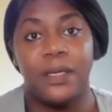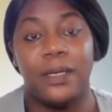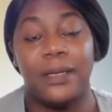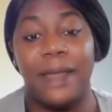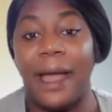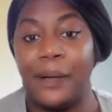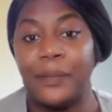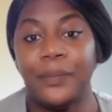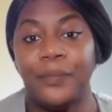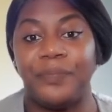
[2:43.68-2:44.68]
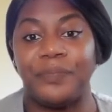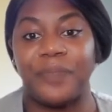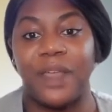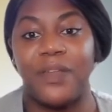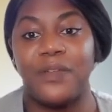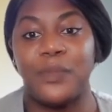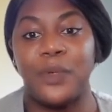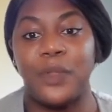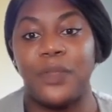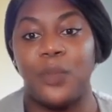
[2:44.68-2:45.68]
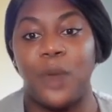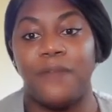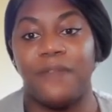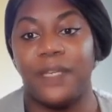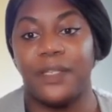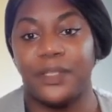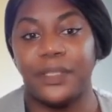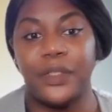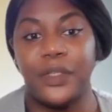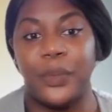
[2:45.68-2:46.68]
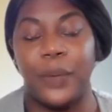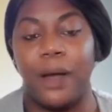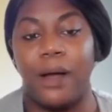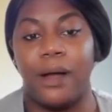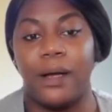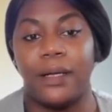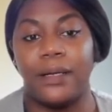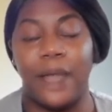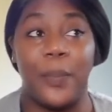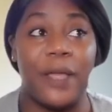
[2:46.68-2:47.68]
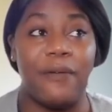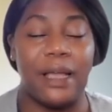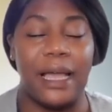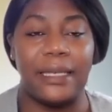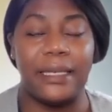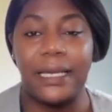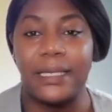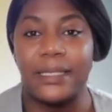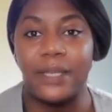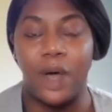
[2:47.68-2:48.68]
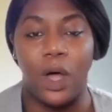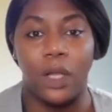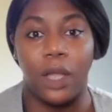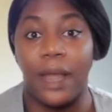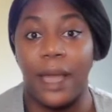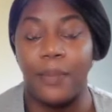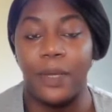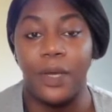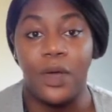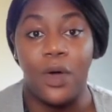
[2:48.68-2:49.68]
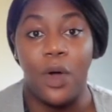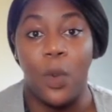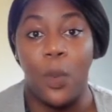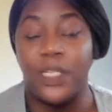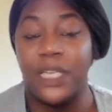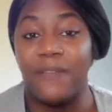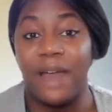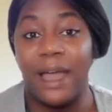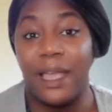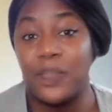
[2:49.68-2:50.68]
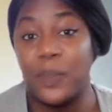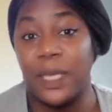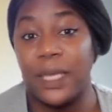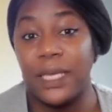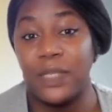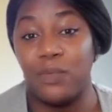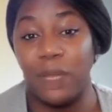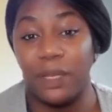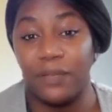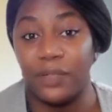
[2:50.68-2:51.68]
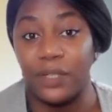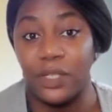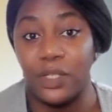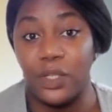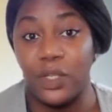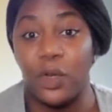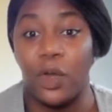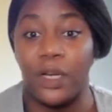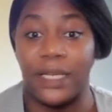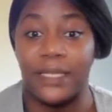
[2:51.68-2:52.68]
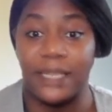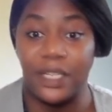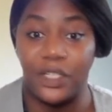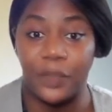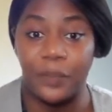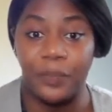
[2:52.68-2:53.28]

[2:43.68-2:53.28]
Now, there is more than one vendor. You are now peering at links or LONAP or whichever IXP is relevant to your organization.